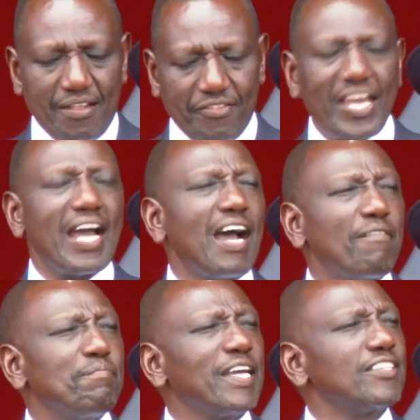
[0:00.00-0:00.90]
There
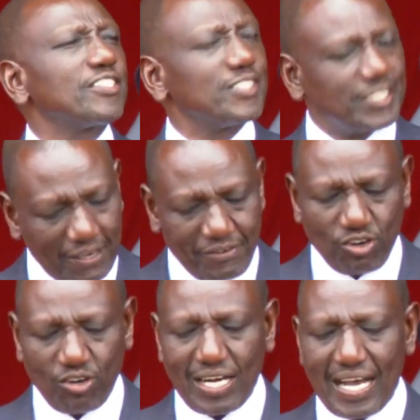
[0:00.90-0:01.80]
have been
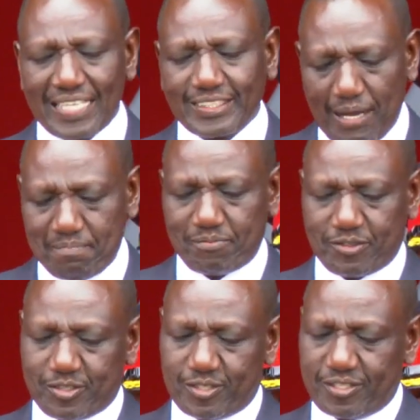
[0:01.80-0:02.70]
several
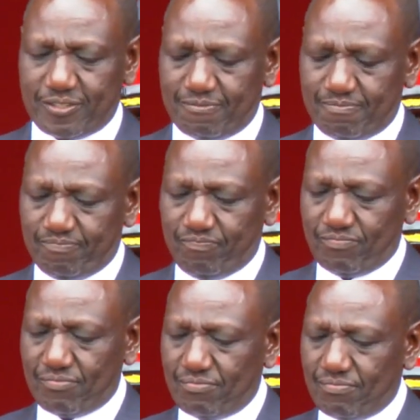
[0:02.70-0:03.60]
attempts
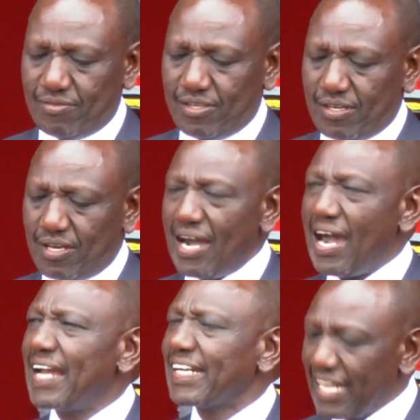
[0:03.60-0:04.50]

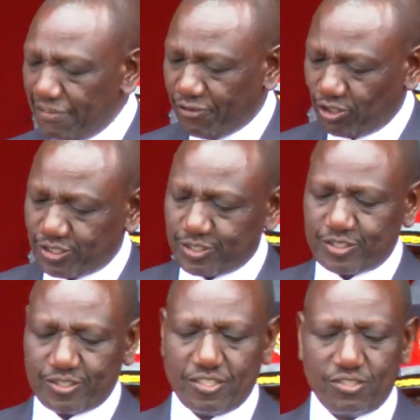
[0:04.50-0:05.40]
and
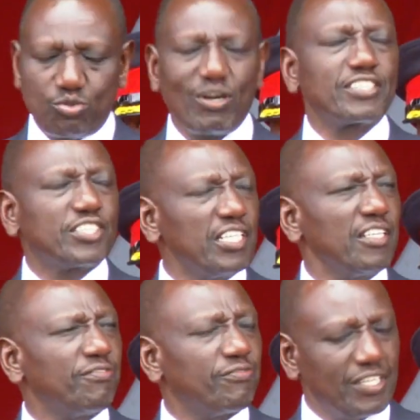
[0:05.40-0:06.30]
efforts to
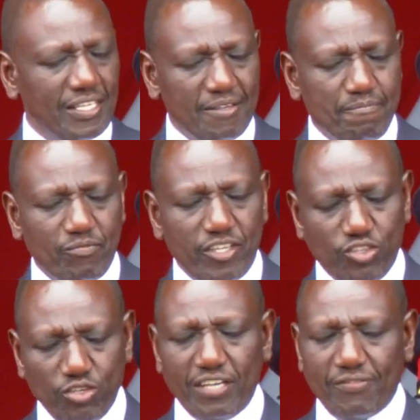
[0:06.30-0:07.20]
achieve
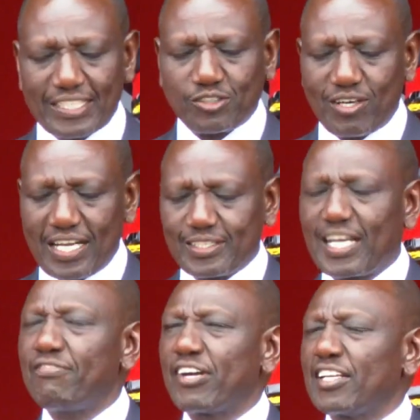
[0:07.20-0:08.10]
universal health
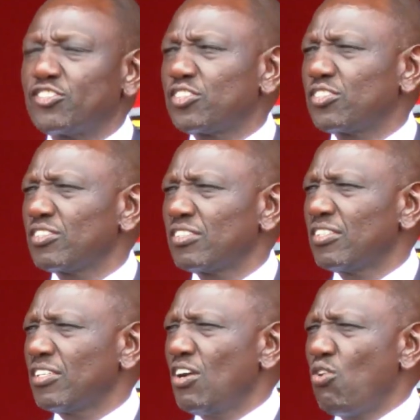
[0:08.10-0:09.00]
coverage,
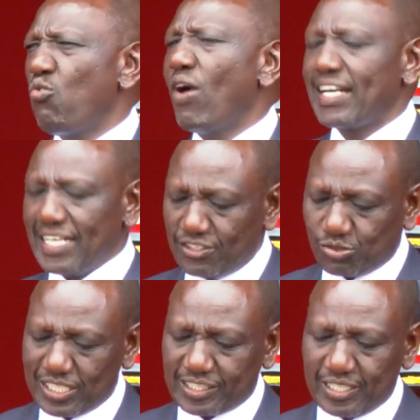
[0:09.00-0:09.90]
one in
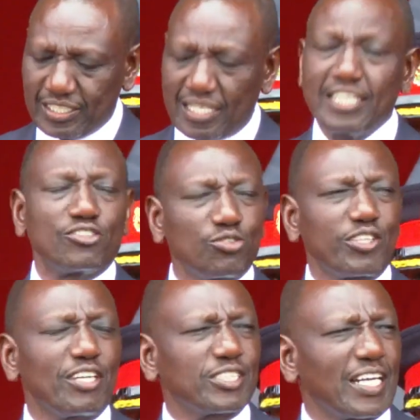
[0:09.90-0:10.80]

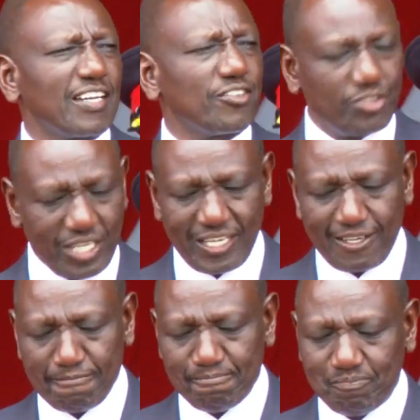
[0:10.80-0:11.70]

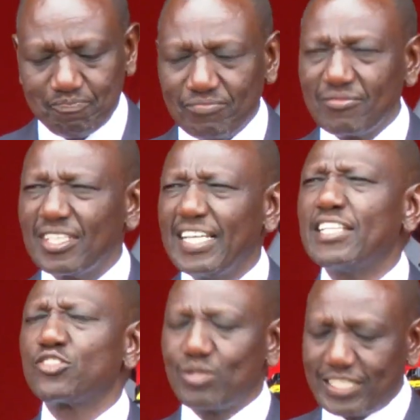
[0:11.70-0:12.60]
2003,
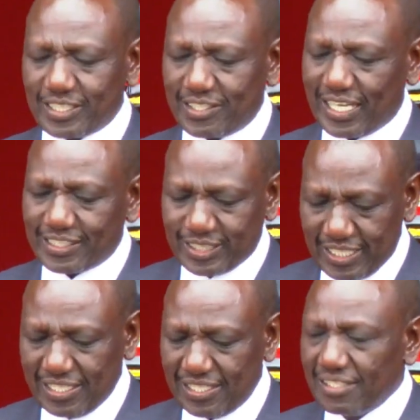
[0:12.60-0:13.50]
in
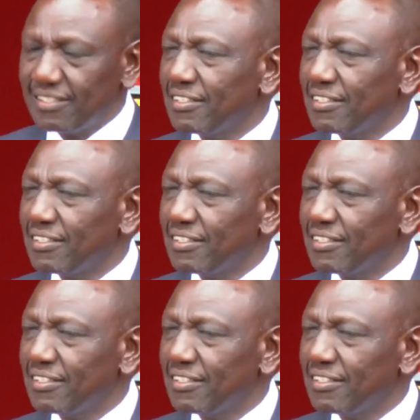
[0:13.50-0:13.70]
2013,